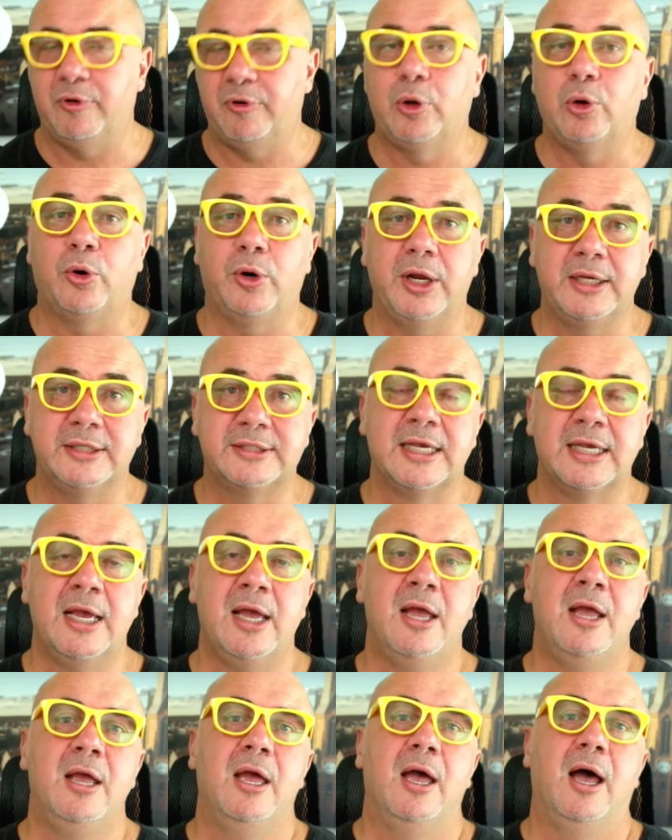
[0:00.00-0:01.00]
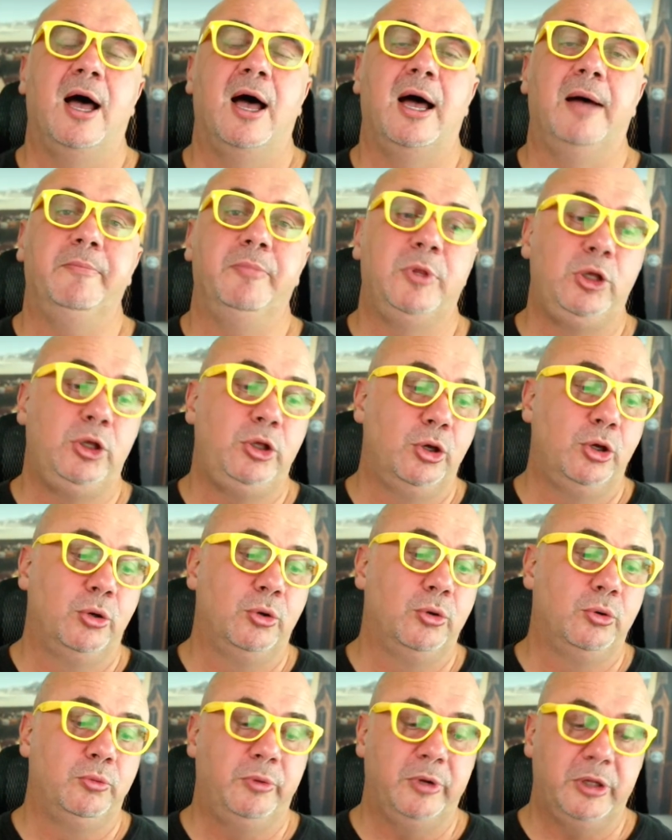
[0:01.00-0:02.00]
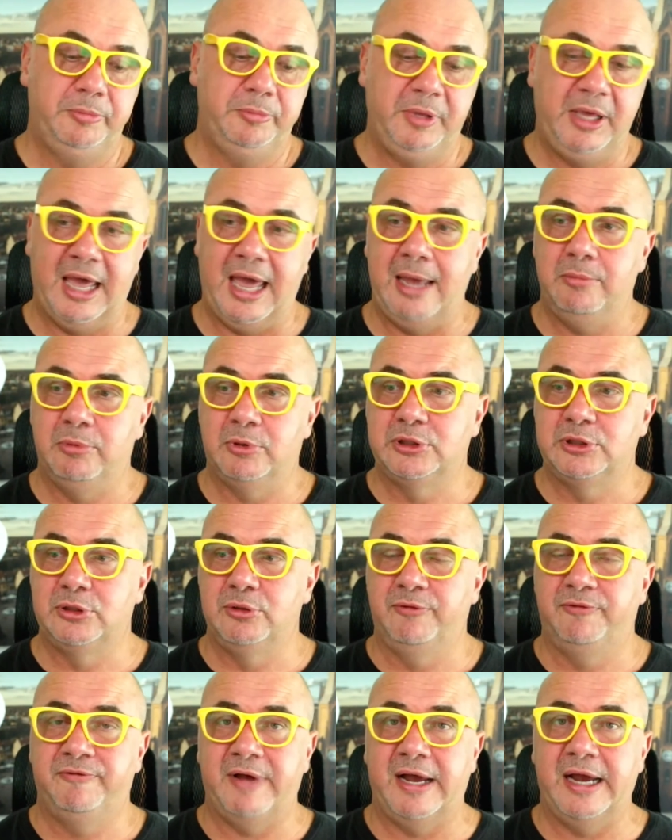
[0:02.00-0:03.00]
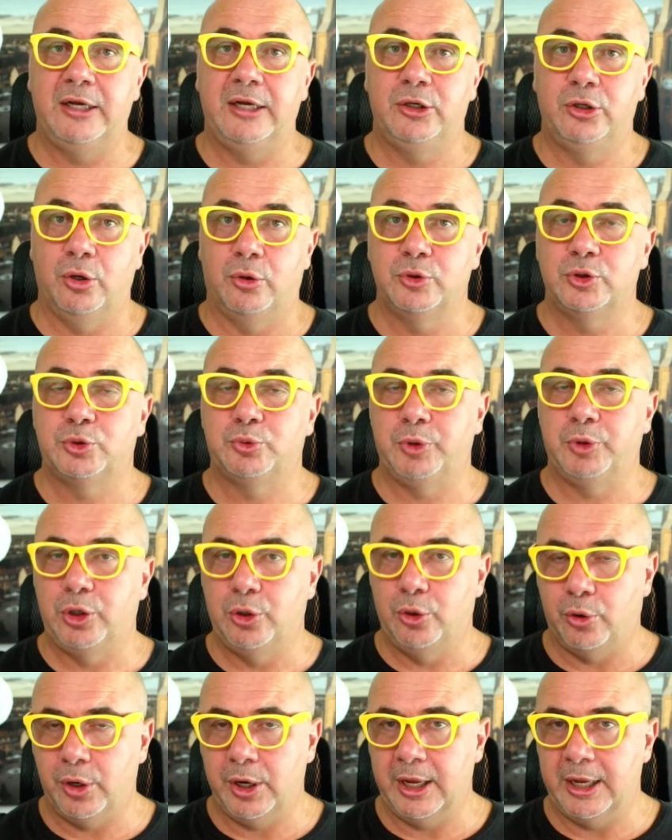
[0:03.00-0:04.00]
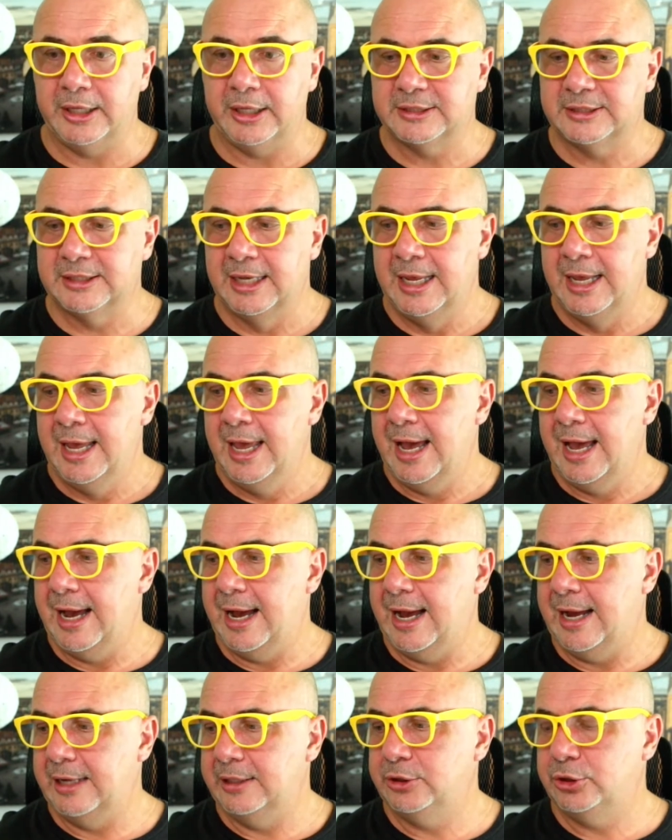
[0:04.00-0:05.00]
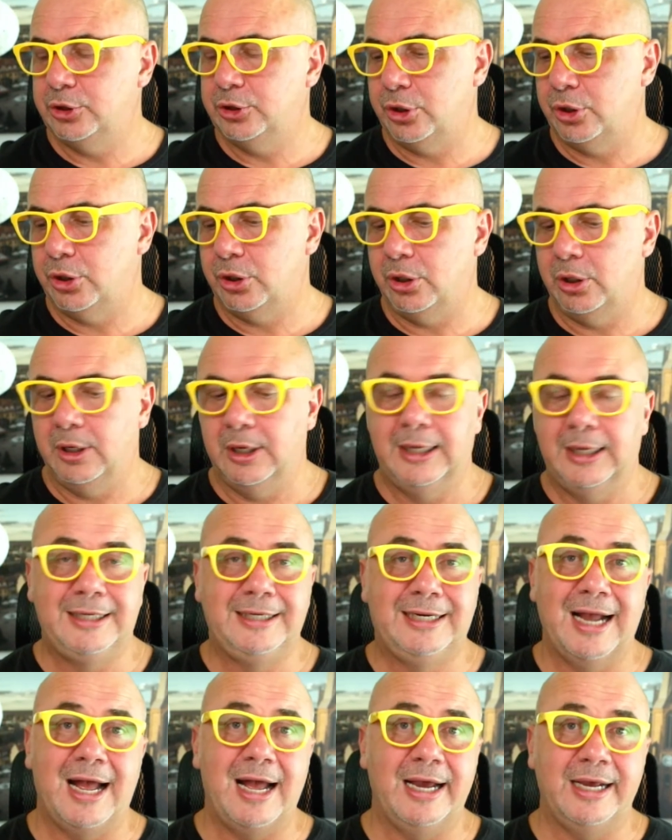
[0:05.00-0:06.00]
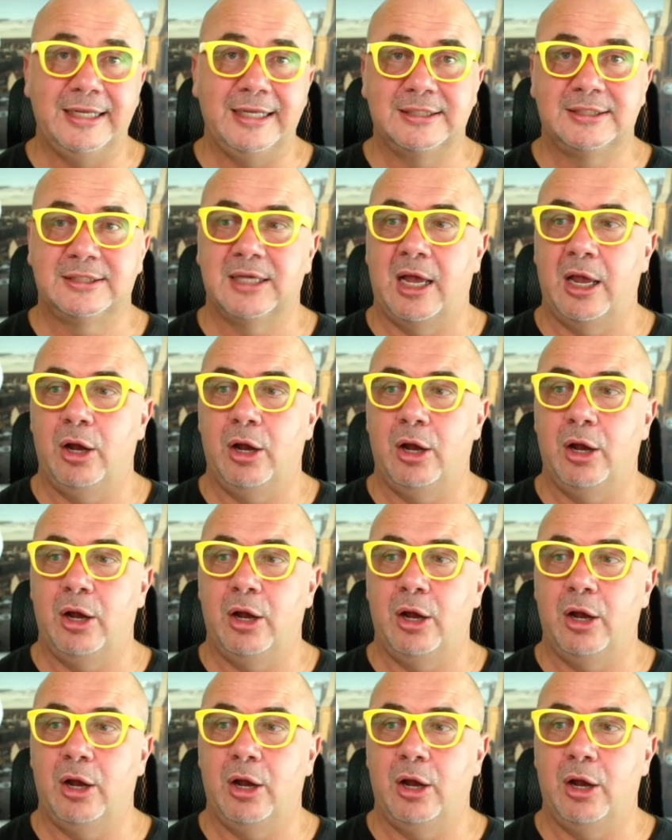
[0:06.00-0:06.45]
recordings. You will be able to find those recordings under guides.